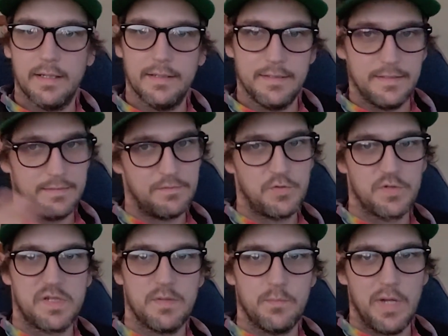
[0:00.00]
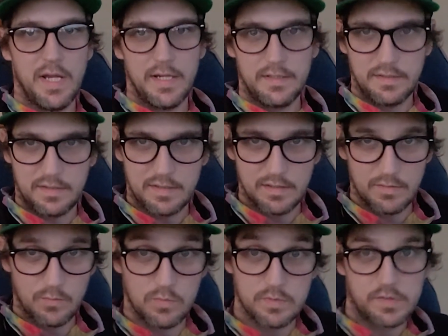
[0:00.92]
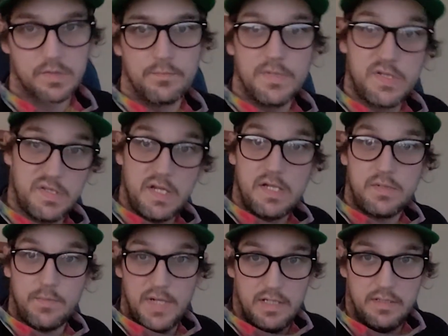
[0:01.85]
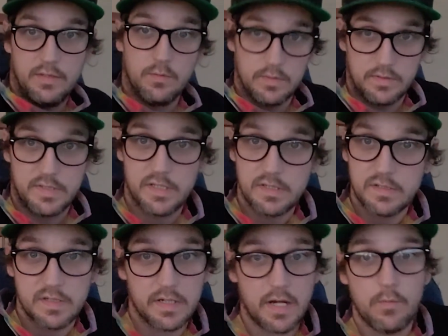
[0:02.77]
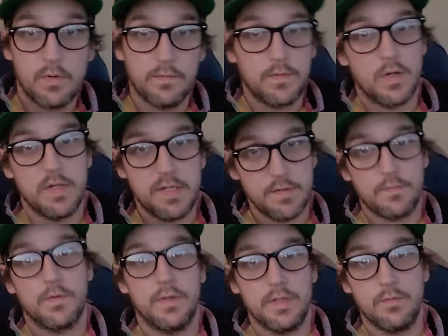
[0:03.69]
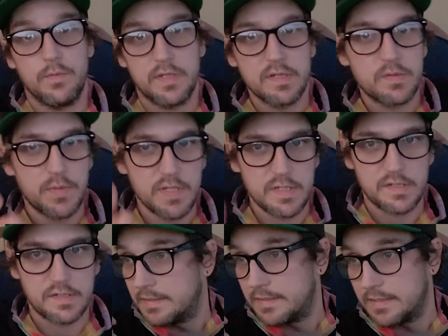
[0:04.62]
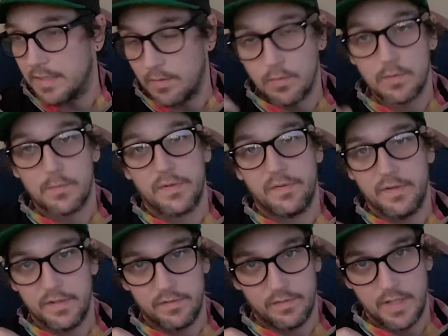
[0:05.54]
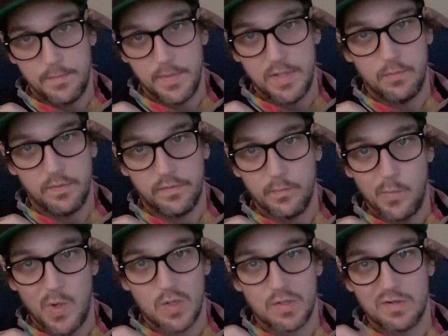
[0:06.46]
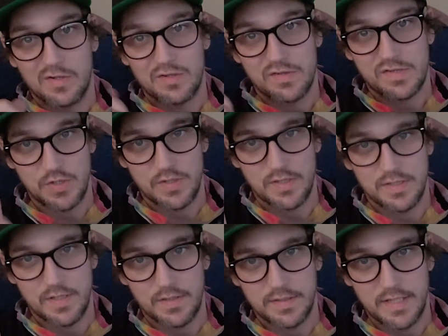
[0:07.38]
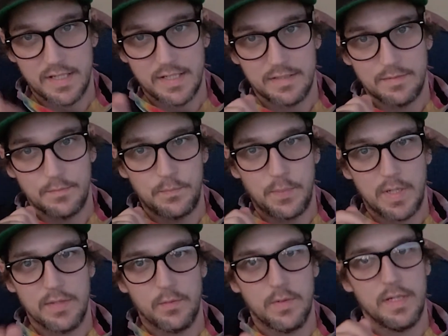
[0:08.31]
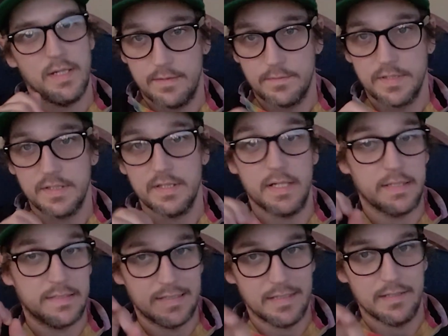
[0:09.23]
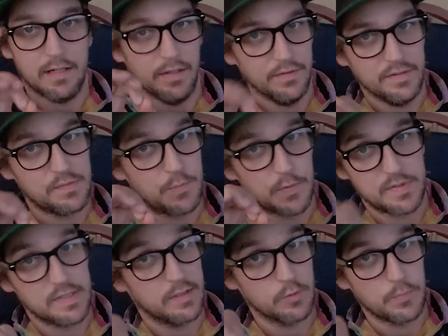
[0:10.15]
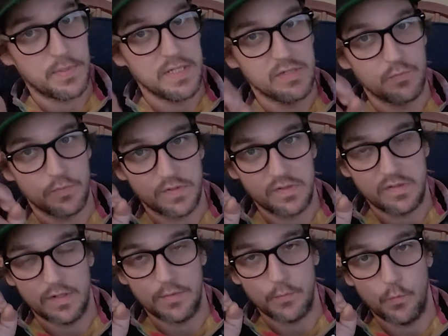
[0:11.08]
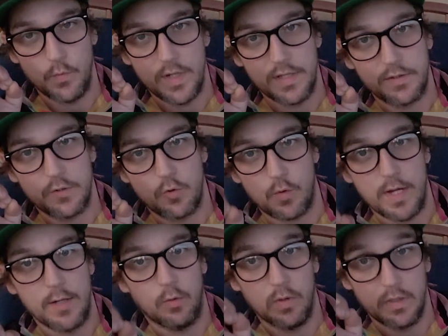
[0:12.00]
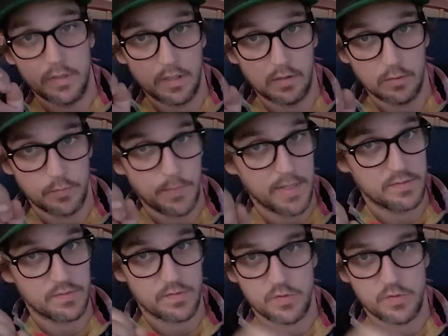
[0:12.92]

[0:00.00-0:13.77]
It just getting back. There were some mistakes made. There were things that I would have done differently with this piece. There were mistakes that I made with some markers. Shouldn't have done that. By the way, everything that I did on this particular piece was done with Crayola colored pencils.